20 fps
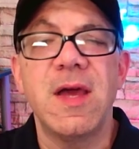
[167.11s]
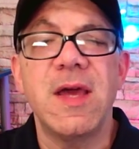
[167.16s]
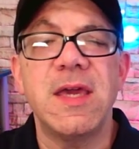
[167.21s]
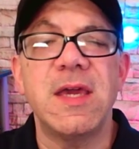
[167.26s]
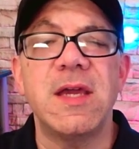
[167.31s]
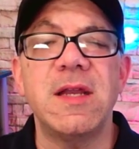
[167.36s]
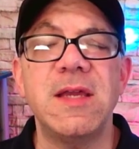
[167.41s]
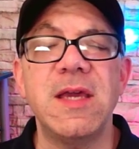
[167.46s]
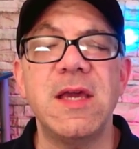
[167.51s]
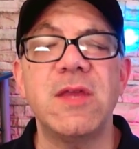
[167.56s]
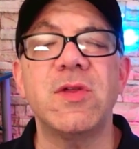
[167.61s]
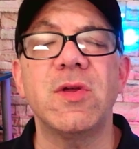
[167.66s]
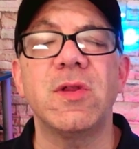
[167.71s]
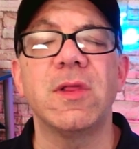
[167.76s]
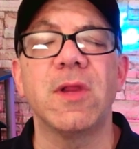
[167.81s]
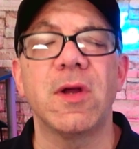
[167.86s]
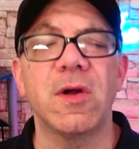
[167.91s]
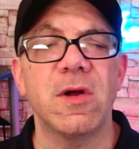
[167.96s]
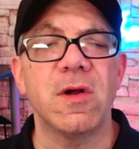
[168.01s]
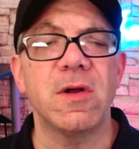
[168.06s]
You need to
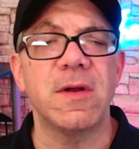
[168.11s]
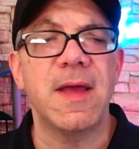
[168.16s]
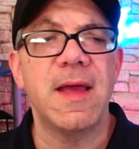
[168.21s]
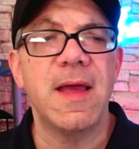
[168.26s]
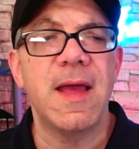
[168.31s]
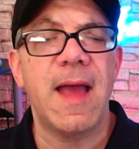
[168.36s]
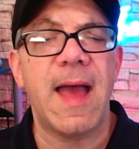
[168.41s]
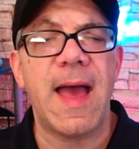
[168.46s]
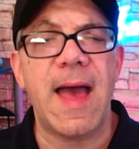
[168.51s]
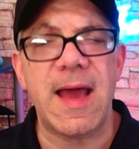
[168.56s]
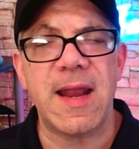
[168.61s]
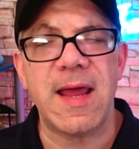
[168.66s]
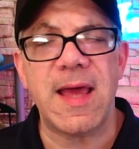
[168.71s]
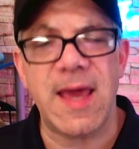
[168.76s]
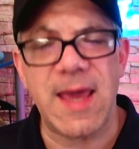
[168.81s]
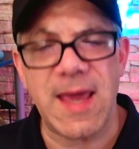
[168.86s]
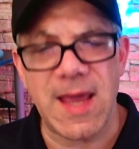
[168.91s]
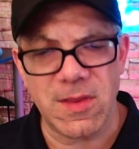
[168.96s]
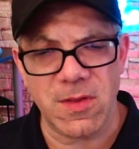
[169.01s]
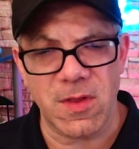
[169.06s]
learn how to
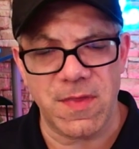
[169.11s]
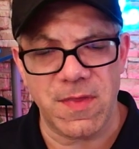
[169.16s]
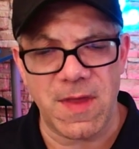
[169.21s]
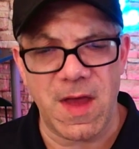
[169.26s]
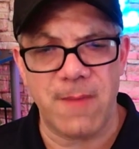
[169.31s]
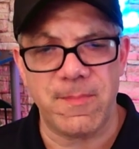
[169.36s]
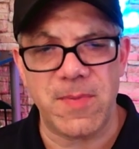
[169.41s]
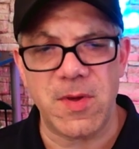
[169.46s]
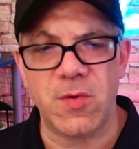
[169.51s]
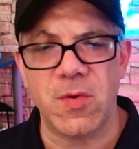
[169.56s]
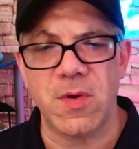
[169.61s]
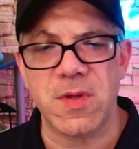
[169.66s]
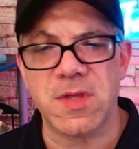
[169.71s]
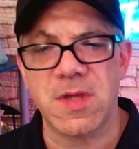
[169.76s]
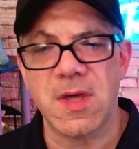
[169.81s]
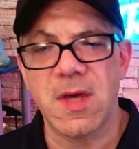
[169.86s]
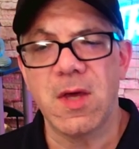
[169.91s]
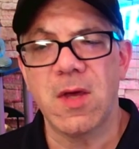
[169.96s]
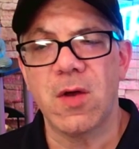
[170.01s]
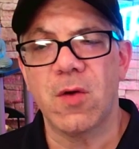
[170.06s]
handle that, because
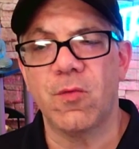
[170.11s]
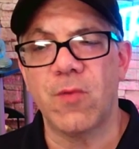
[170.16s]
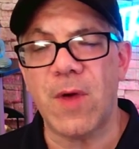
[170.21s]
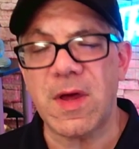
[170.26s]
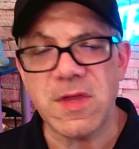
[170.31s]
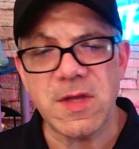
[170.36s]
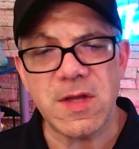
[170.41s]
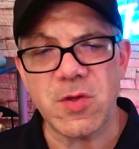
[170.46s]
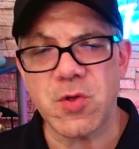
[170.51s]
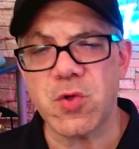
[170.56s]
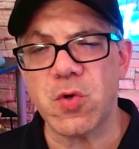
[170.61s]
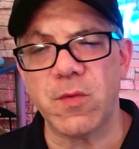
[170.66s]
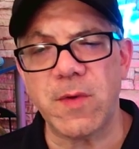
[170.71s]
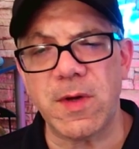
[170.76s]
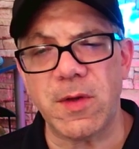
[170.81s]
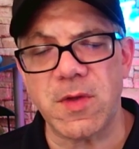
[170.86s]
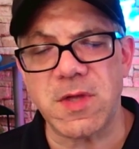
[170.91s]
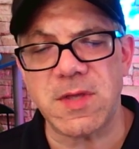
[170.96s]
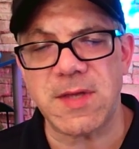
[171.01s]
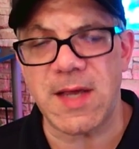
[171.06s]
residential
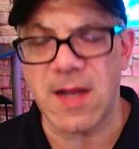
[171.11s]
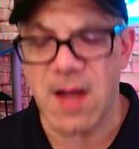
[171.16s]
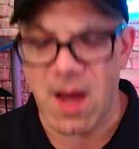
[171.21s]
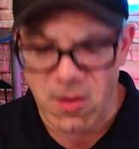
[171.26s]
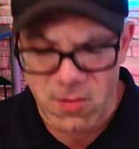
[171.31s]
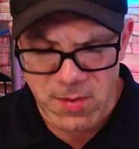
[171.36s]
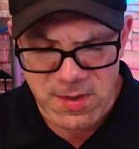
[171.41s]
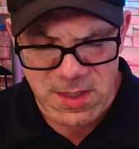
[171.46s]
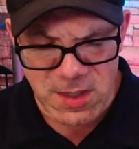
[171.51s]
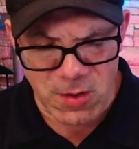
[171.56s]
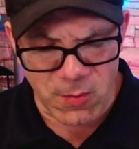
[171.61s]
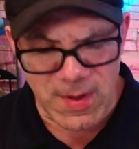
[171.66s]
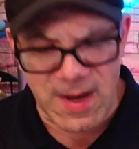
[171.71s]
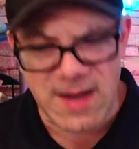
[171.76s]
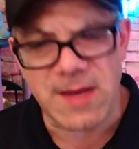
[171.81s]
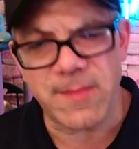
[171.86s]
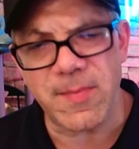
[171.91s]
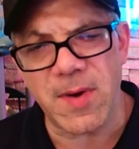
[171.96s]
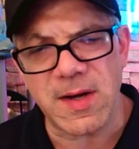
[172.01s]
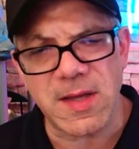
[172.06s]
real estate, I don't care what
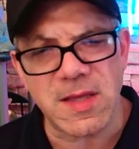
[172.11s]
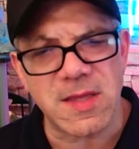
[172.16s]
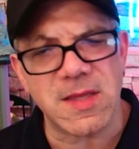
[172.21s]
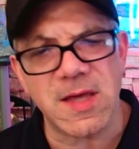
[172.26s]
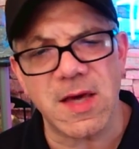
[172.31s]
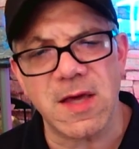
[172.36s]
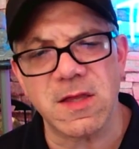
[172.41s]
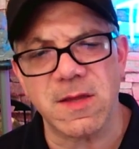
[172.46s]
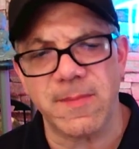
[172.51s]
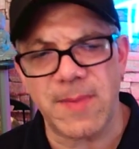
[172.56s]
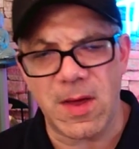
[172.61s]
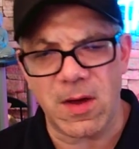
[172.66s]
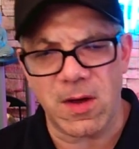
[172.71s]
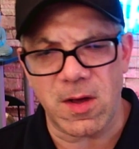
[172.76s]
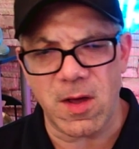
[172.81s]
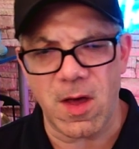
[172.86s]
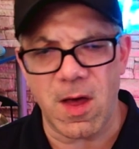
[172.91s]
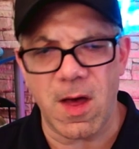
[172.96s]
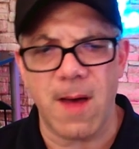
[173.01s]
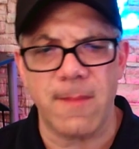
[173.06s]
anybody says about
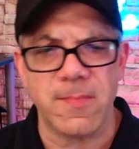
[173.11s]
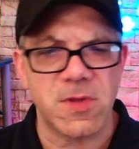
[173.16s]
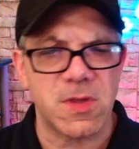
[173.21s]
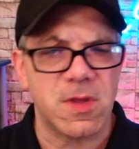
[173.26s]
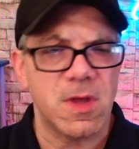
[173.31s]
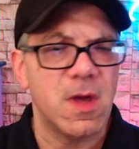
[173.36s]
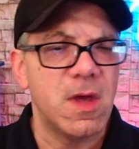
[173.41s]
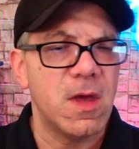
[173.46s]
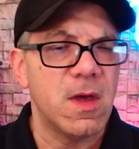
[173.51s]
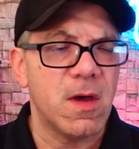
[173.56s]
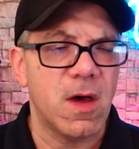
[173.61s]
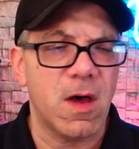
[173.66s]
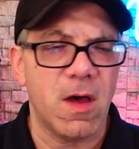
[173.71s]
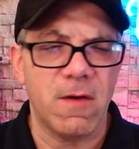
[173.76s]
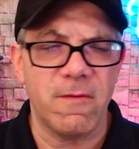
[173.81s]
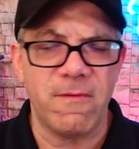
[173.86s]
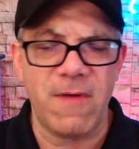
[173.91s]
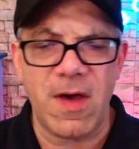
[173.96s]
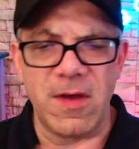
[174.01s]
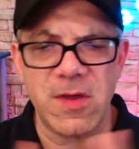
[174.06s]
comps,
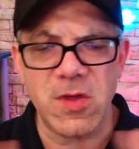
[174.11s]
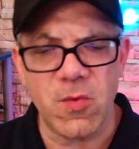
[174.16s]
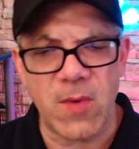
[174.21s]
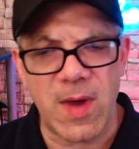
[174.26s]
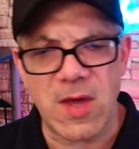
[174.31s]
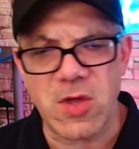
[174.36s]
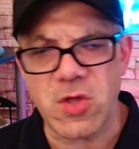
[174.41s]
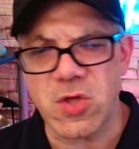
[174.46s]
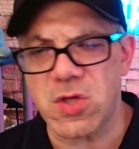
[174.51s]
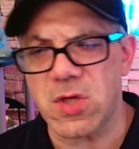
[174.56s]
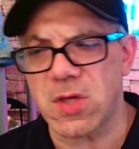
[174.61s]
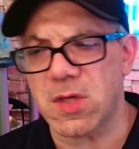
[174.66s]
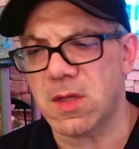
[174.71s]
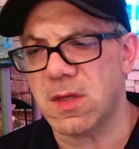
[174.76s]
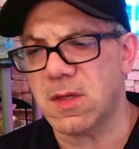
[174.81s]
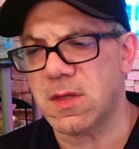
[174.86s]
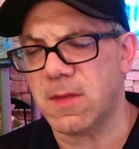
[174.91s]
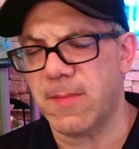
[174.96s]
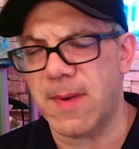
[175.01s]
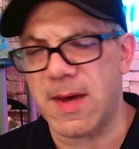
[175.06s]

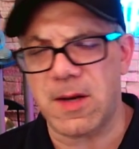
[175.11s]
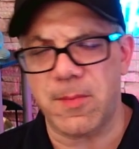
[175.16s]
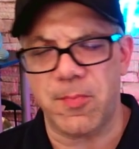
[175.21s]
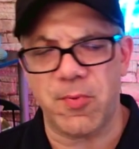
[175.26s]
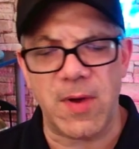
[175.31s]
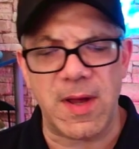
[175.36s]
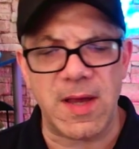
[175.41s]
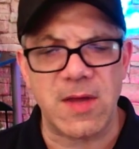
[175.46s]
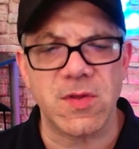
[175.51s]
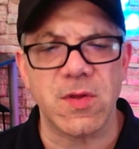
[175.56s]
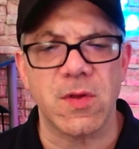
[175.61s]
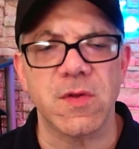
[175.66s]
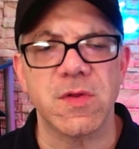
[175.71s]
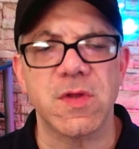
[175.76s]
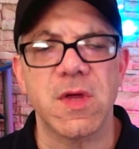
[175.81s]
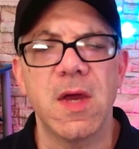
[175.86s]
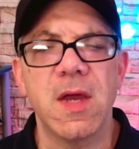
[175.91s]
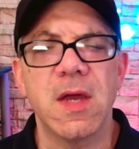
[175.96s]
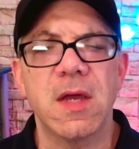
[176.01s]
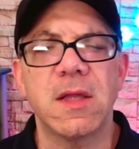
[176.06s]
valuations, about
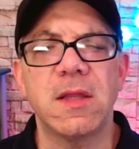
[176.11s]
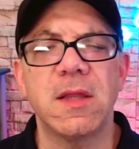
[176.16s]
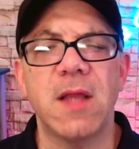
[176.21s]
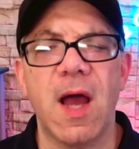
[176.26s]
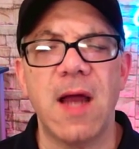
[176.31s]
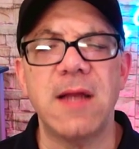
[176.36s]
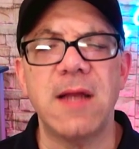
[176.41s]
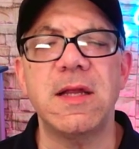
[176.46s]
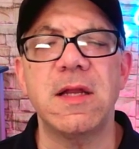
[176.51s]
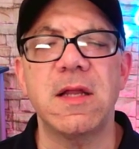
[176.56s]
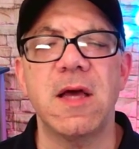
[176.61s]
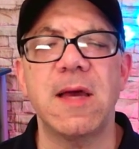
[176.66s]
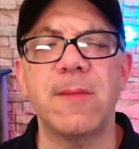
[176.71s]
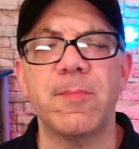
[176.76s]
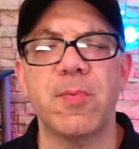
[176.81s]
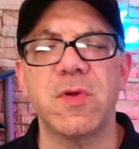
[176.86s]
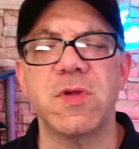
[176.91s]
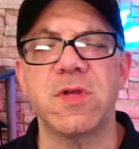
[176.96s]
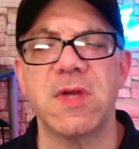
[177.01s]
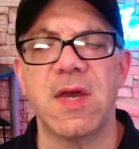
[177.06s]
appraisals,
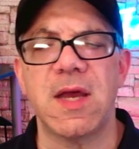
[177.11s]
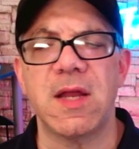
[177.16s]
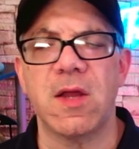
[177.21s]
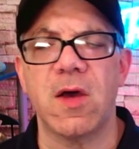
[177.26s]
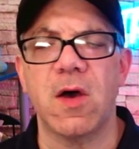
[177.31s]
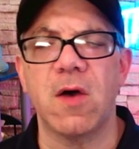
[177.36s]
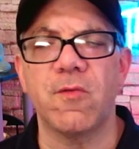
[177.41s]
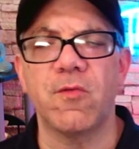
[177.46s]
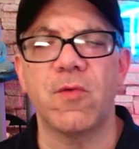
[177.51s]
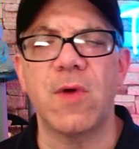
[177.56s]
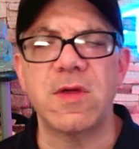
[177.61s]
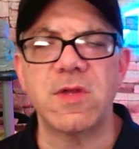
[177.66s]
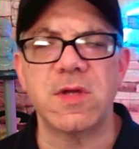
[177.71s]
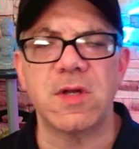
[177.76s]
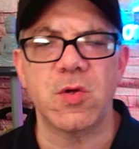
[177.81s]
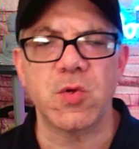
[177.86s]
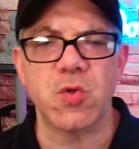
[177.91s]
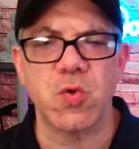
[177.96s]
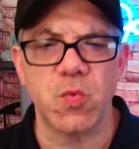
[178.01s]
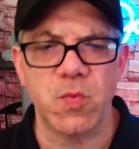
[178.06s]
99% of
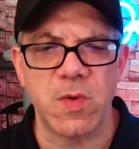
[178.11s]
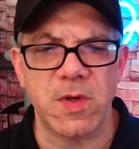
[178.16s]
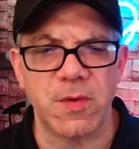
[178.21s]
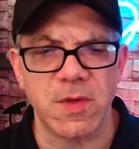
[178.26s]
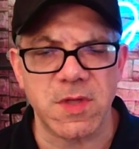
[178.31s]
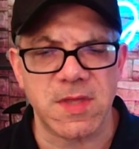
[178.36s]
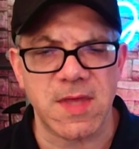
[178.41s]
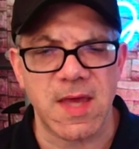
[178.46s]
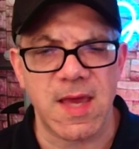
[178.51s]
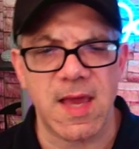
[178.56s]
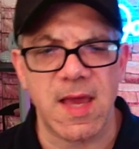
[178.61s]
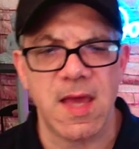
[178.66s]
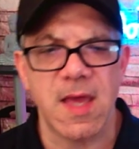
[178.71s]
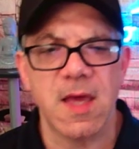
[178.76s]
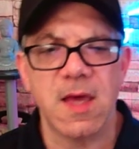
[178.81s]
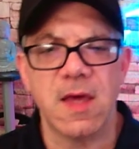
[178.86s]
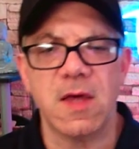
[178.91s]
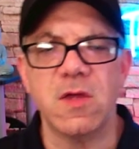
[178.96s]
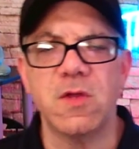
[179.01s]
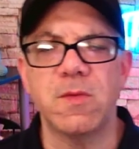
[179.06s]
residential real estate
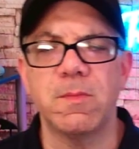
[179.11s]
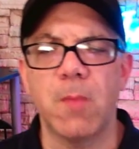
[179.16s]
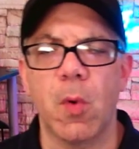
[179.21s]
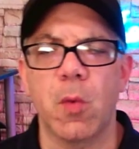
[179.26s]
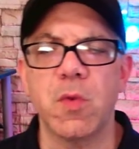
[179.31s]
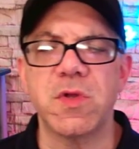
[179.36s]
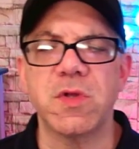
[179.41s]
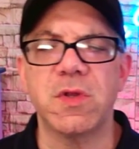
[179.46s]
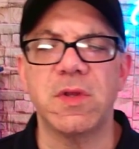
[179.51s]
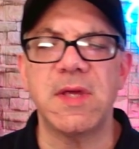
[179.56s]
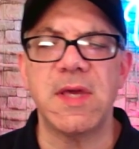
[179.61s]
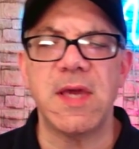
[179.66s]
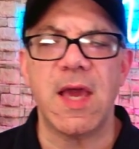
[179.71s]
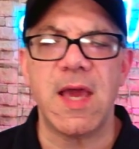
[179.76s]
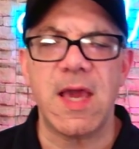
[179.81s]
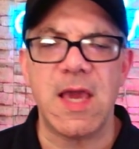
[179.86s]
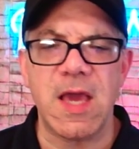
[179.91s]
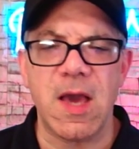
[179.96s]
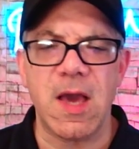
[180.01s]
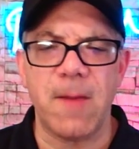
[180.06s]
is mostly
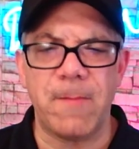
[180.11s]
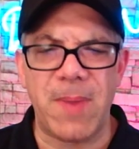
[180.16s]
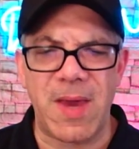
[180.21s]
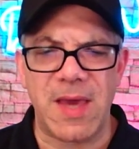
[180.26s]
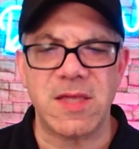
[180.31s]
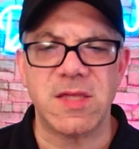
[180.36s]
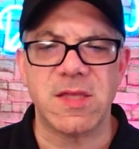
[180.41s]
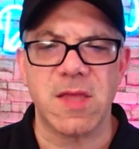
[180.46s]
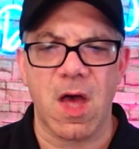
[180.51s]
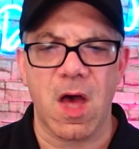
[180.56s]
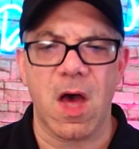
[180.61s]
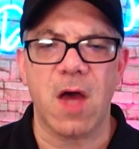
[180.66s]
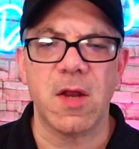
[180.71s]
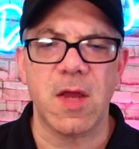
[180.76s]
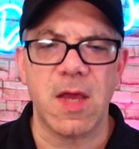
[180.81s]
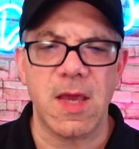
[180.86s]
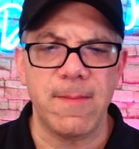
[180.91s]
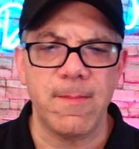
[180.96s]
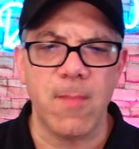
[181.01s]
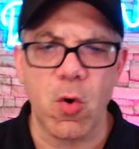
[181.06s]
based on
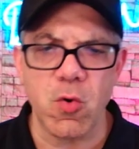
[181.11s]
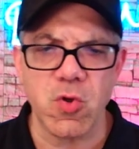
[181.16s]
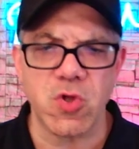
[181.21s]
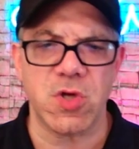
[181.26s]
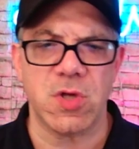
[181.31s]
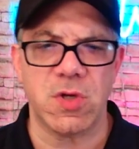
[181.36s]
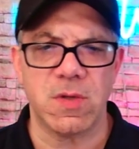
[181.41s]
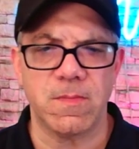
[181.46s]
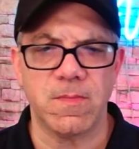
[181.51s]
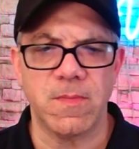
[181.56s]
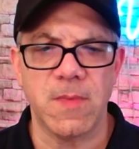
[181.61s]
emotion.